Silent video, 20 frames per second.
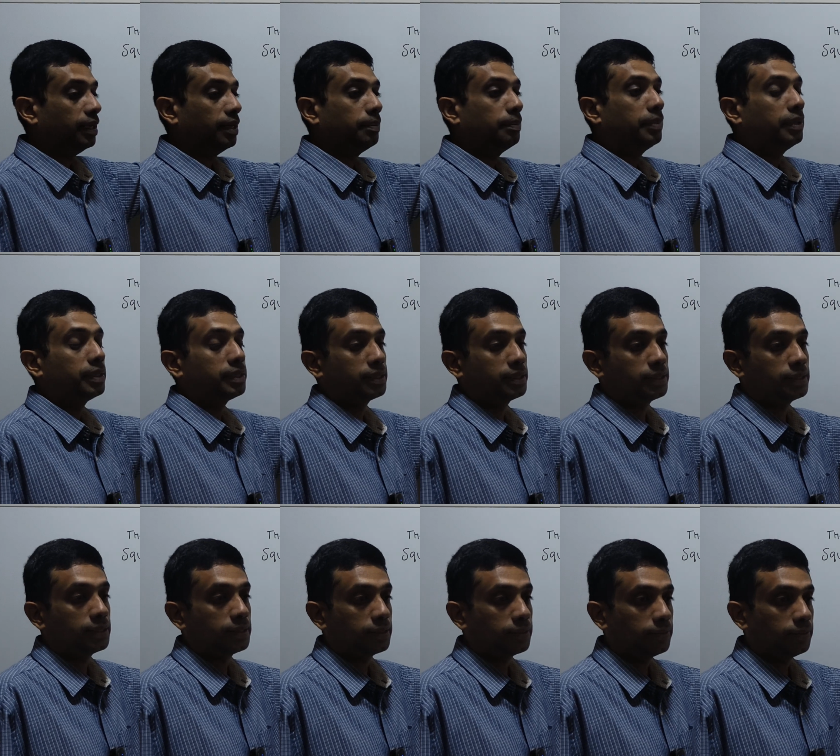
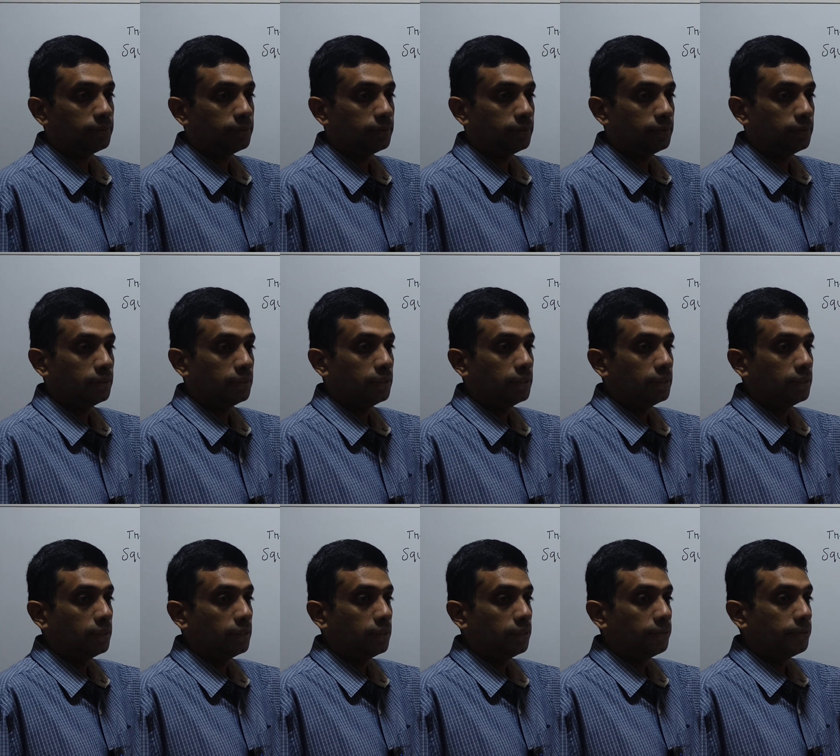numbers
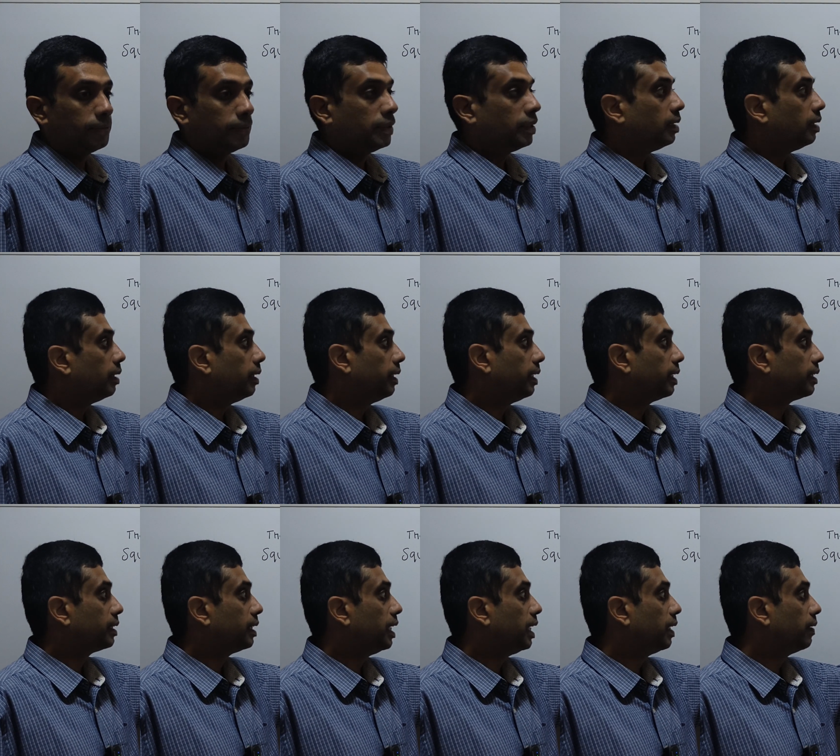in
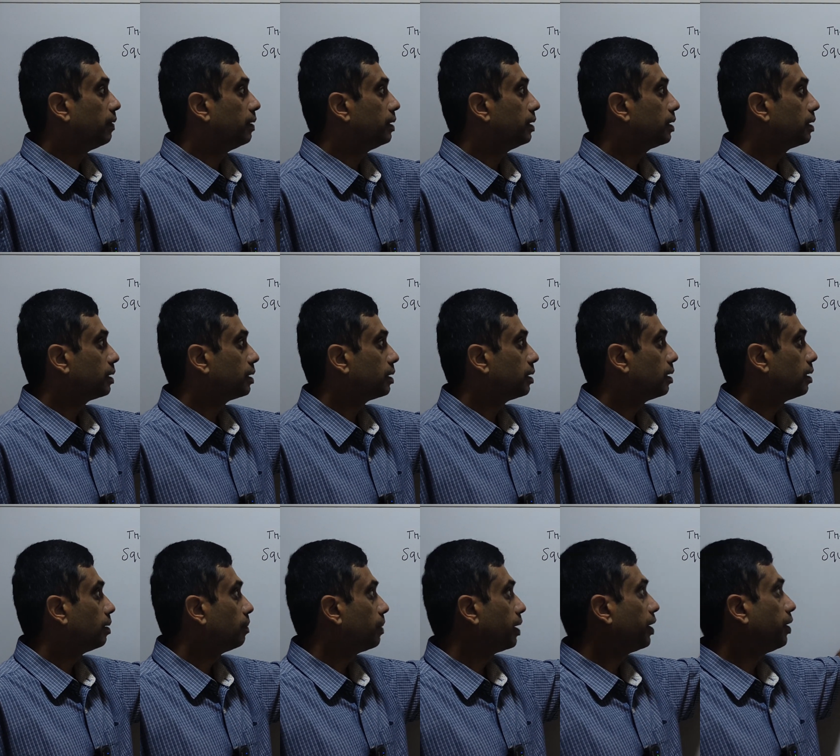a sequence
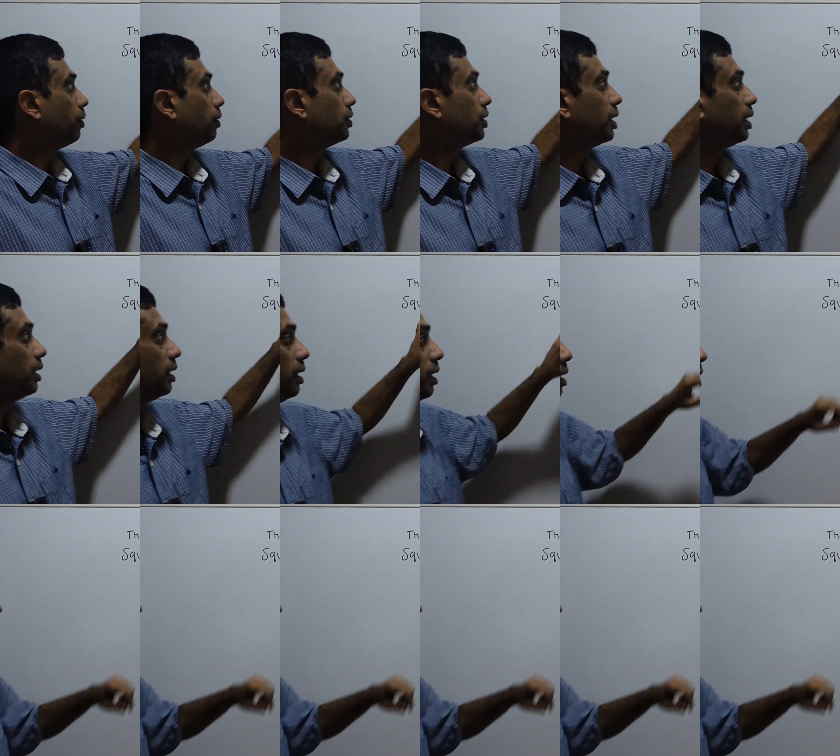by using